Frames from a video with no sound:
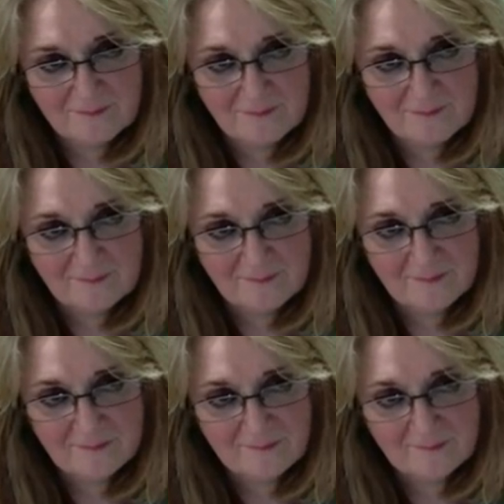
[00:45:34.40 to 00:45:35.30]

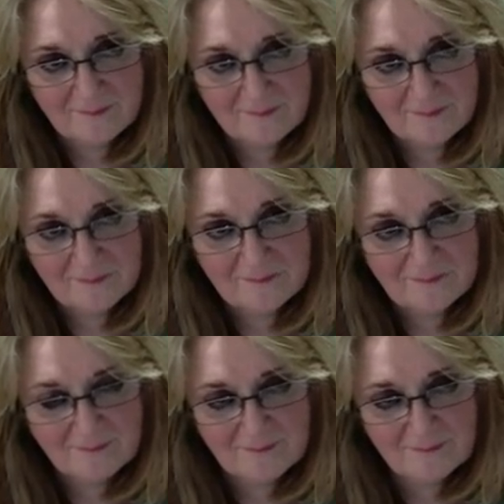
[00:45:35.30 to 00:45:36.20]

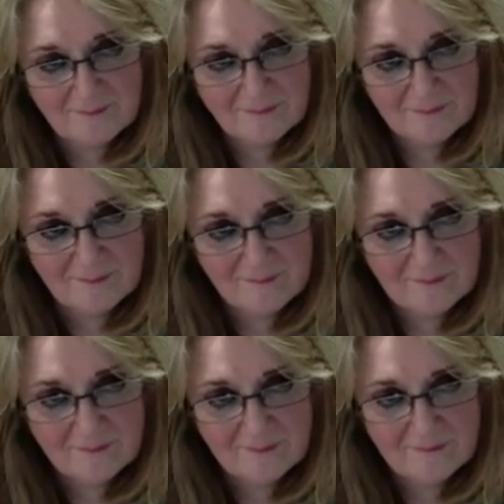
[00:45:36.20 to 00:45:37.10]

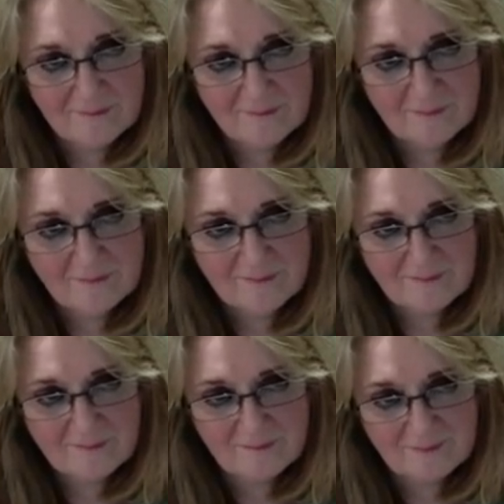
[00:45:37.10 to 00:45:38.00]

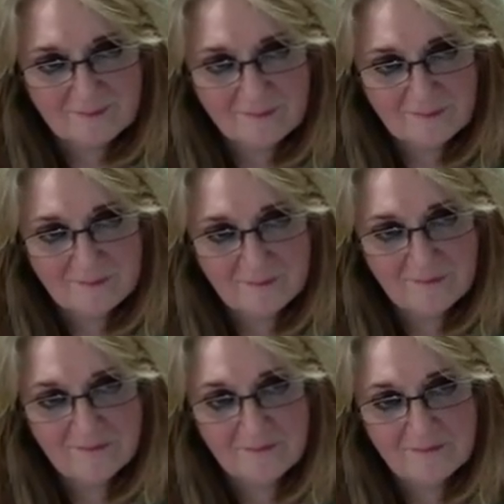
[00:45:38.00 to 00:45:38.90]

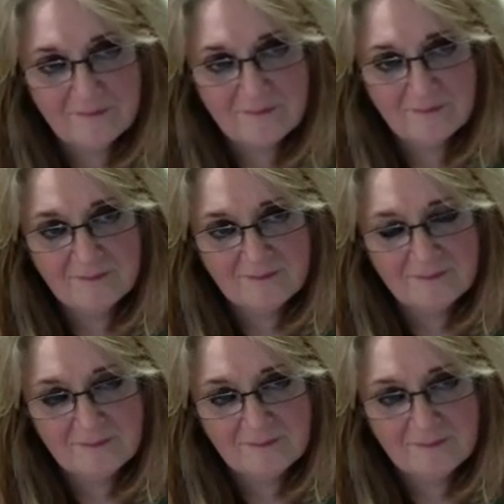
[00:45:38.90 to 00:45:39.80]

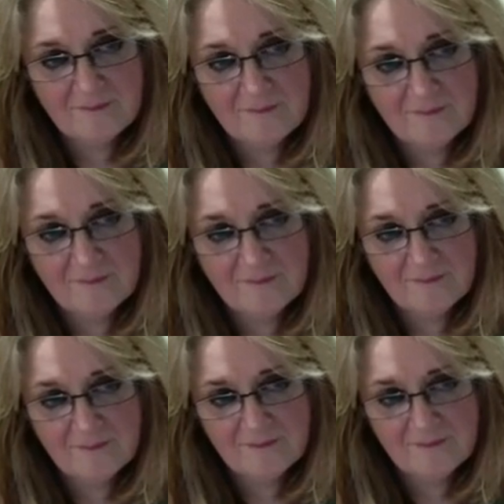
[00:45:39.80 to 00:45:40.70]

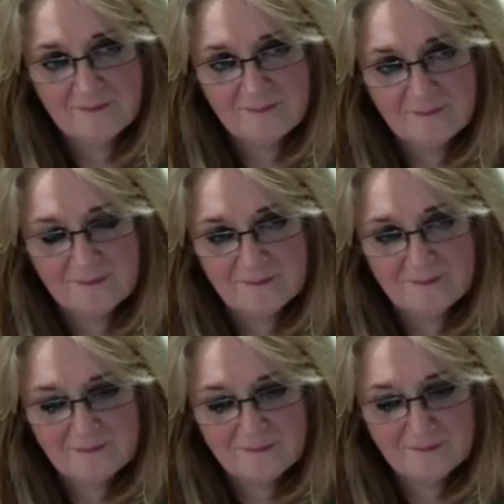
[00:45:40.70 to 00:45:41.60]

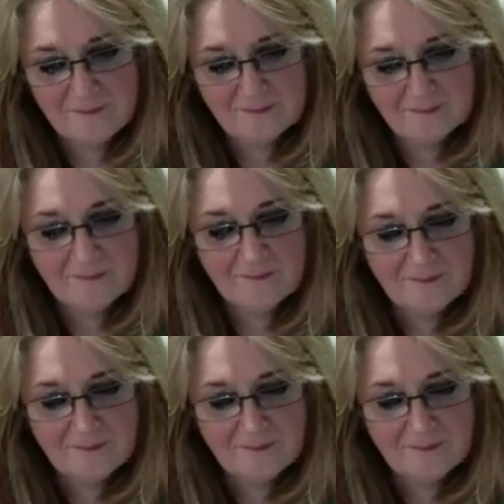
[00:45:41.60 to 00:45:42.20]
(not speaking)